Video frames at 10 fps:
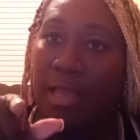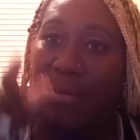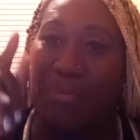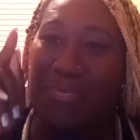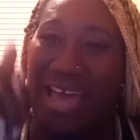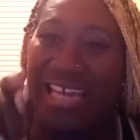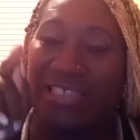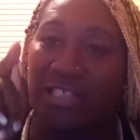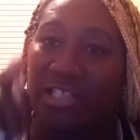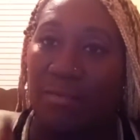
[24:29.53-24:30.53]

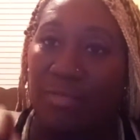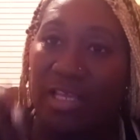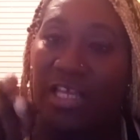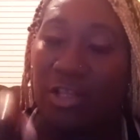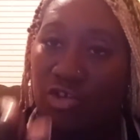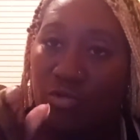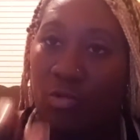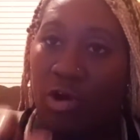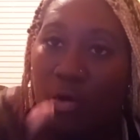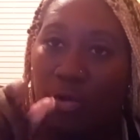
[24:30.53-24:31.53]
embedded something in this
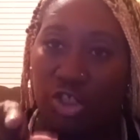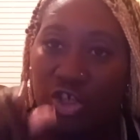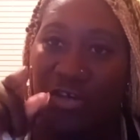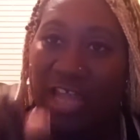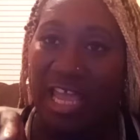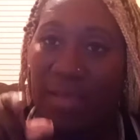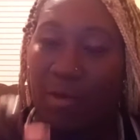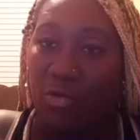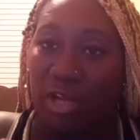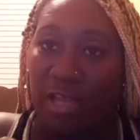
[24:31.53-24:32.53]
world with your name
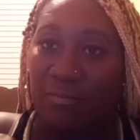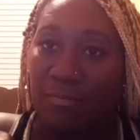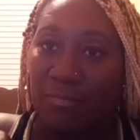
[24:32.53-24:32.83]
on it.